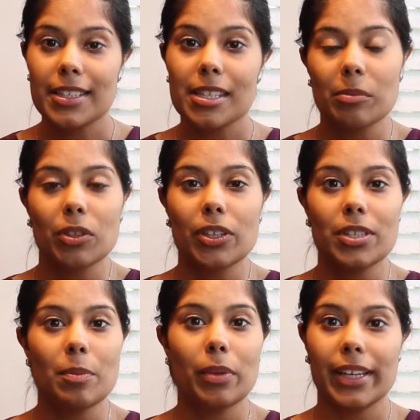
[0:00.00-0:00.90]
Similar
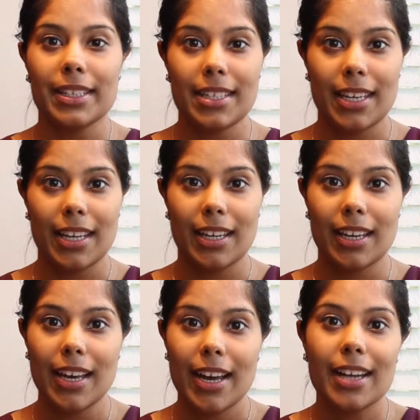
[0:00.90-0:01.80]
to
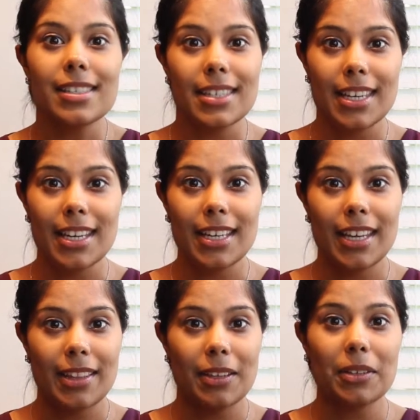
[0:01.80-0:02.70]
planting a seed
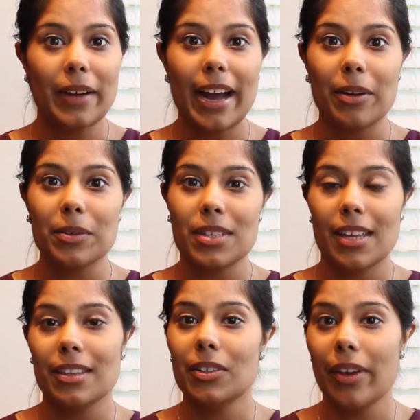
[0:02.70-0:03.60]
in the ground,
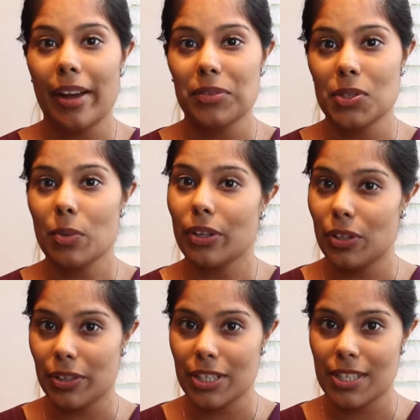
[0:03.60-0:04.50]
and the ground is what
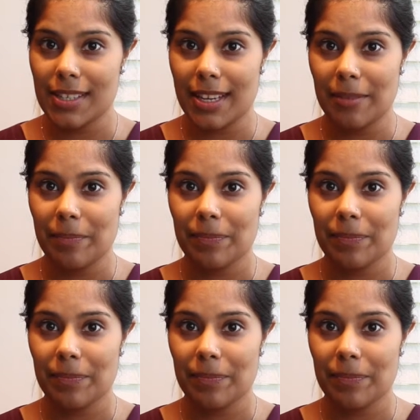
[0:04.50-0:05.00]
nourishes it.